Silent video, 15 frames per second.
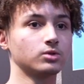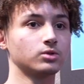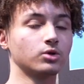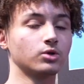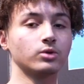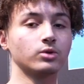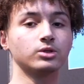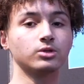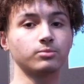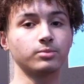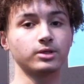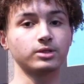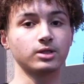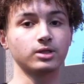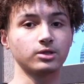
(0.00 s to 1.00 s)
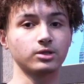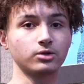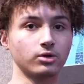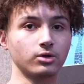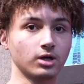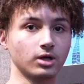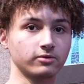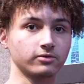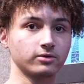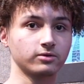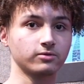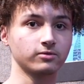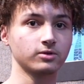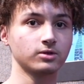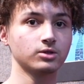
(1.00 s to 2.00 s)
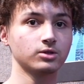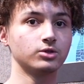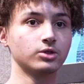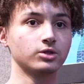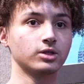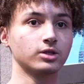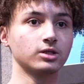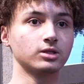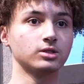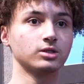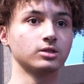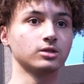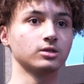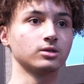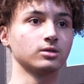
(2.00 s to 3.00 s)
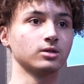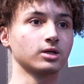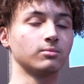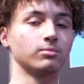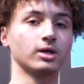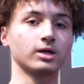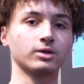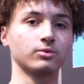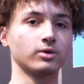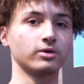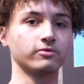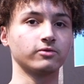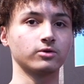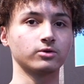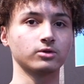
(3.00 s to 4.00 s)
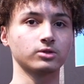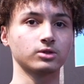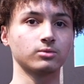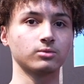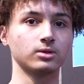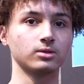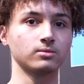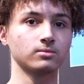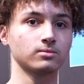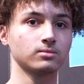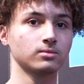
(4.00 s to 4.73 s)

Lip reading: the original painting that you're going off of, you turn that into a black and white photo somewhat,